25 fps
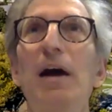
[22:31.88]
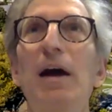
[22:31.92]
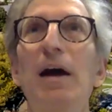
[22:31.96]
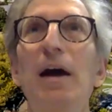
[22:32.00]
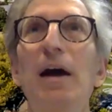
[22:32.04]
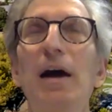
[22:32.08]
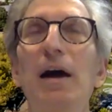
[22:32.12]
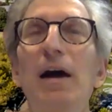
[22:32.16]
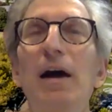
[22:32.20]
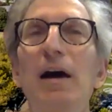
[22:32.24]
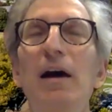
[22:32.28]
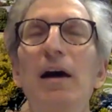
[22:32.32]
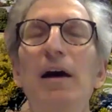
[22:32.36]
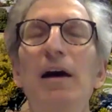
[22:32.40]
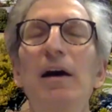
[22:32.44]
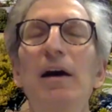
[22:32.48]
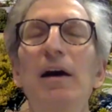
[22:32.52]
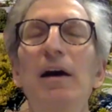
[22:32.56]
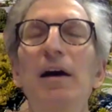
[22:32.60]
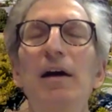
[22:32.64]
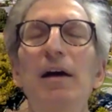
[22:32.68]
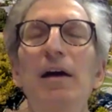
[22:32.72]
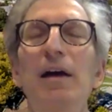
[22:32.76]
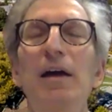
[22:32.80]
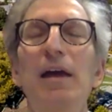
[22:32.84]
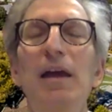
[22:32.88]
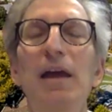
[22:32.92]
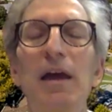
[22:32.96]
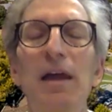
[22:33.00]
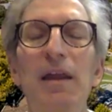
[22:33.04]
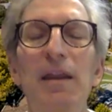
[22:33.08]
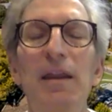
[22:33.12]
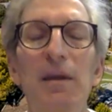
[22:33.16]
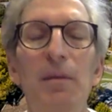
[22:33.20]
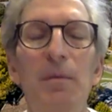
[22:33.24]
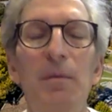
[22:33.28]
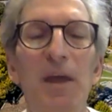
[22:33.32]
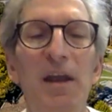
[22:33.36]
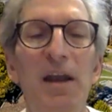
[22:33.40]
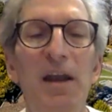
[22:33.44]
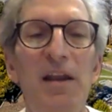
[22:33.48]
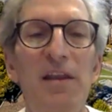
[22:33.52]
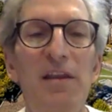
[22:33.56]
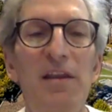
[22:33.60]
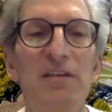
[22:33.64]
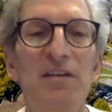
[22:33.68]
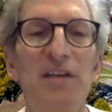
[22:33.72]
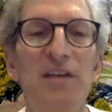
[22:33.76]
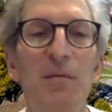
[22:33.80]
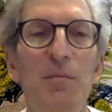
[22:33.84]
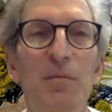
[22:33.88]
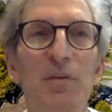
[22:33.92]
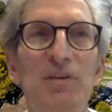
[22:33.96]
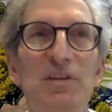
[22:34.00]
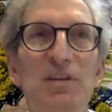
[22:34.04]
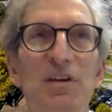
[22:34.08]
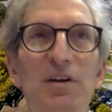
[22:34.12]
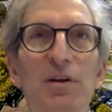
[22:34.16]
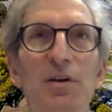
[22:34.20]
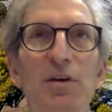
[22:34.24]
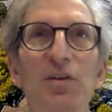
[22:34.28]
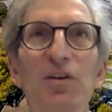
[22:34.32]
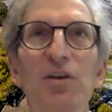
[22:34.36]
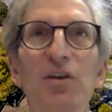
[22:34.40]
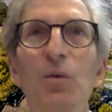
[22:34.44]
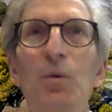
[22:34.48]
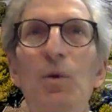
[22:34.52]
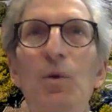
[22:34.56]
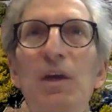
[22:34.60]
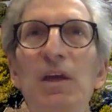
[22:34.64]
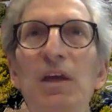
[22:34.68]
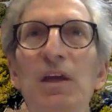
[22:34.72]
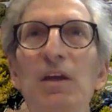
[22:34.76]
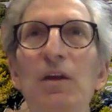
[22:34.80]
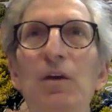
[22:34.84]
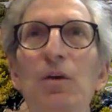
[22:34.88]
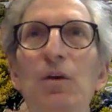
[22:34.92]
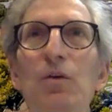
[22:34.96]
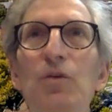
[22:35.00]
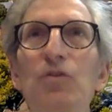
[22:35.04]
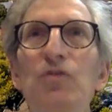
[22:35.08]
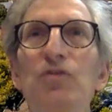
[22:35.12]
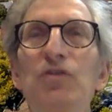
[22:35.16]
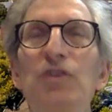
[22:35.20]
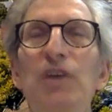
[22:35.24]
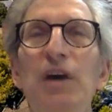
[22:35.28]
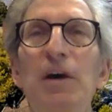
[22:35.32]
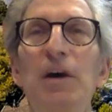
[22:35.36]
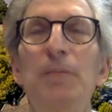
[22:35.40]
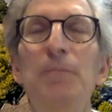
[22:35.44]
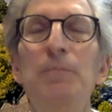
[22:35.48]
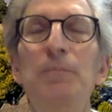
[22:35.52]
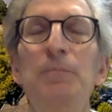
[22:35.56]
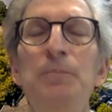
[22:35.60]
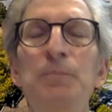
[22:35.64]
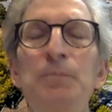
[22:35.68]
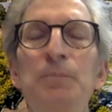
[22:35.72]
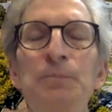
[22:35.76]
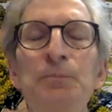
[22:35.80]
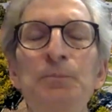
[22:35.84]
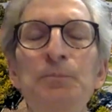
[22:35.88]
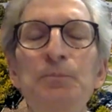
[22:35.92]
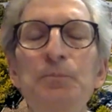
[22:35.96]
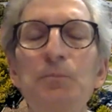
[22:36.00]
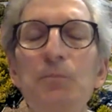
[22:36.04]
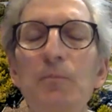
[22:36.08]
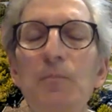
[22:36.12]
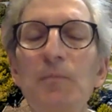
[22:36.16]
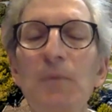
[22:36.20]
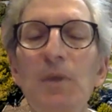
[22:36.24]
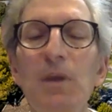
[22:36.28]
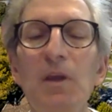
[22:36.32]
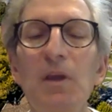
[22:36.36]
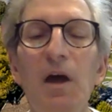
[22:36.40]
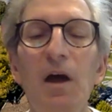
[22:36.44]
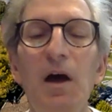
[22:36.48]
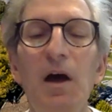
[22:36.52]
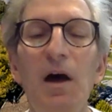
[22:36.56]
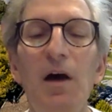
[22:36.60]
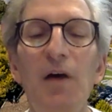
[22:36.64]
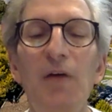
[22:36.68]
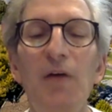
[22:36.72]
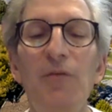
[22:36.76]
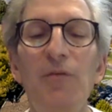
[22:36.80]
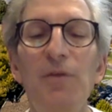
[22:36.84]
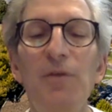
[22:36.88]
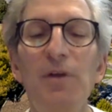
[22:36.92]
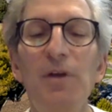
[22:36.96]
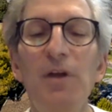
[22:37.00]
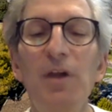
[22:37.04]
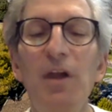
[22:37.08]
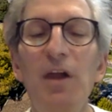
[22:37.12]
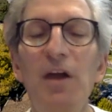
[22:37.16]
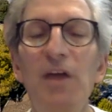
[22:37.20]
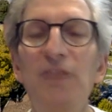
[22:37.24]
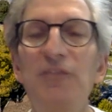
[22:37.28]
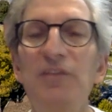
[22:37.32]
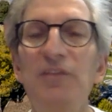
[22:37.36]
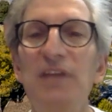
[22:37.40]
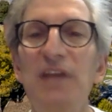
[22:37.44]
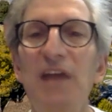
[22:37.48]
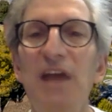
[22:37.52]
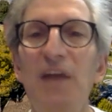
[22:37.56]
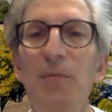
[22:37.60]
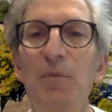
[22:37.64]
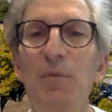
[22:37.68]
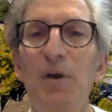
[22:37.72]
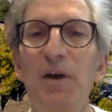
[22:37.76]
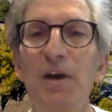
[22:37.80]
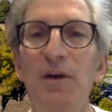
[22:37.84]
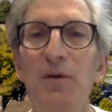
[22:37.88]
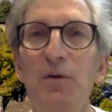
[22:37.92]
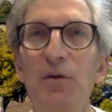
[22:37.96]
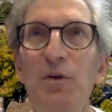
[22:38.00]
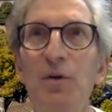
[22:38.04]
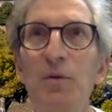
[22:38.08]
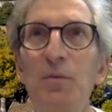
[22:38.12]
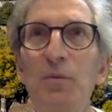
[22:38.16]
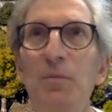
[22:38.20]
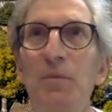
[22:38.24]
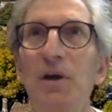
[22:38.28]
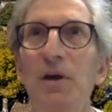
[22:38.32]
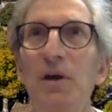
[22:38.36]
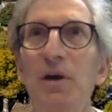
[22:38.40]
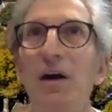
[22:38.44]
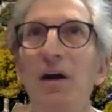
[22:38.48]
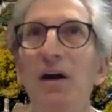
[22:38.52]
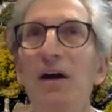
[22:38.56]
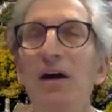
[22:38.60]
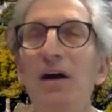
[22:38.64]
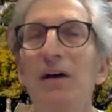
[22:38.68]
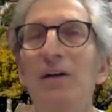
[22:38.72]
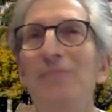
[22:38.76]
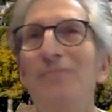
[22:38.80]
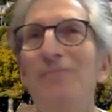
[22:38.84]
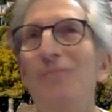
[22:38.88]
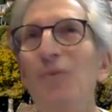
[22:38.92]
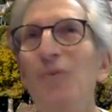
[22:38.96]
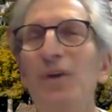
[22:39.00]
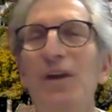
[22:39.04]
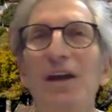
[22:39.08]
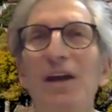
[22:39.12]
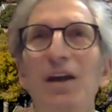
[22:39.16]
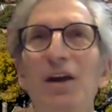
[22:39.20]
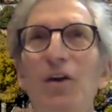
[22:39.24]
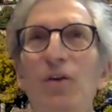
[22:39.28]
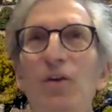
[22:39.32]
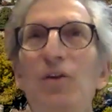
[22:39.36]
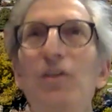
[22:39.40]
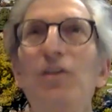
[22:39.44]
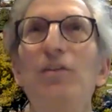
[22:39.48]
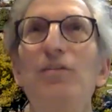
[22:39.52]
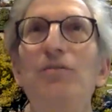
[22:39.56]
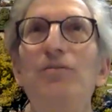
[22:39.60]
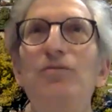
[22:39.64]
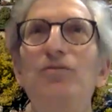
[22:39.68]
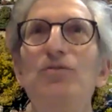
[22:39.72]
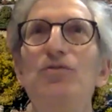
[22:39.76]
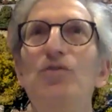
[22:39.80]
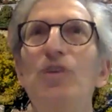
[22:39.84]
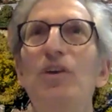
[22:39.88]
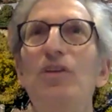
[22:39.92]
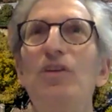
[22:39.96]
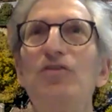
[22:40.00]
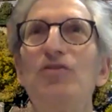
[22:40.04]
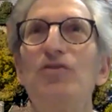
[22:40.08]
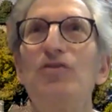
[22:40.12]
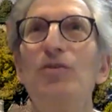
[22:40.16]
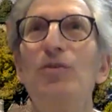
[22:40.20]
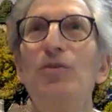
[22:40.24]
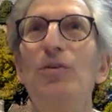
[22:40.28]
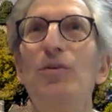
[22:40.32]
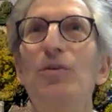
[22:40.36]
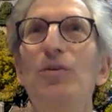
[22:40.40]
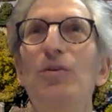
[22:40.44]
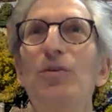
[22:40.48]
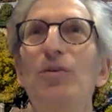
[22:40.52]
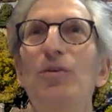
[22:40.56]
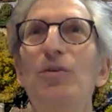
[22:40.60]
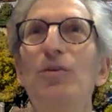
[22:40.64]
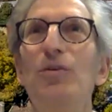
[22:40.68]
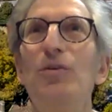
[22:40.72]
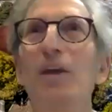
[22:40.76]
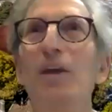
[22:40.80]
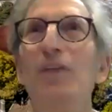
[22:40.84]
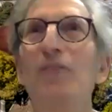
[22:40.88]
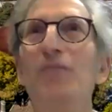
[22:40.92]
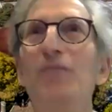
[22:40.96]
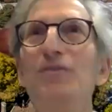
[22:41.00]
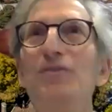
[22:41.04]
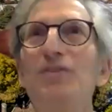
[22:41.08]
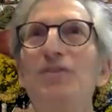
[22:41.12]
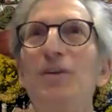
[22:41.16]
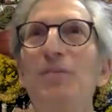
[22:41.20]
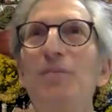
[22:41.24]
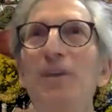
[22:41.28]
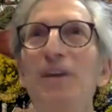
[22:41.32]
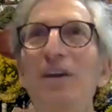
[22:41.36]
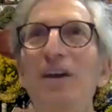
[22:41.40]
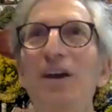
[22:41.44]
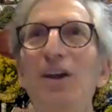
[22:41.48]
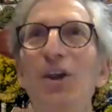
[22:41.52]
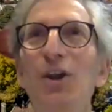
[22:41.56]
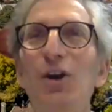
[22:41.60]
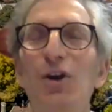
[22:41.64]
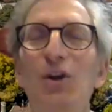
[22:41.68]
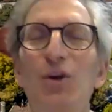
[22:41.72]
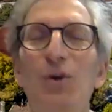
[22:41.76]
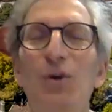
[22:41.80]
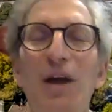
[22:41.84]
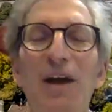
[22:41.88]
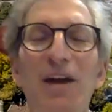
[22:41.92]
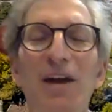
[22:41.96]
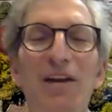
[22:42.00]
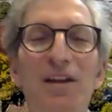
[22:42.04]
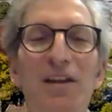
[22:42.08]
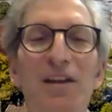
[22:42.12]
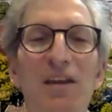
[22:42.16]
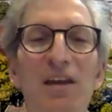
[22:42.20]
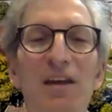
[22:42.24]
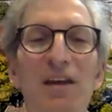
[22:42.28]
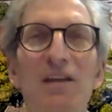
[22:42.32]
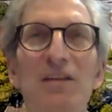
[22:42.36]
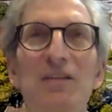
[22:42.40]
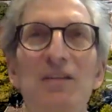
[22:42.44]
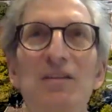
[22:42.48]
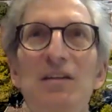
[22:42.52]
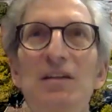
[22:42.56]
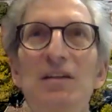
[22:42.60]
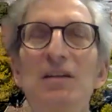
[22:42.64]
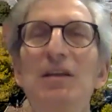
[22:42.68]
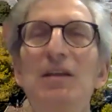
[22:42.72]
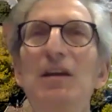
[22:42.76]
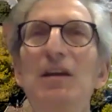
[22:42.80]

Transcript: they're made out of the same material that we use for gloves in the operating room. When I go to the drugstore and I'm waiting for something, I'll look around at things, and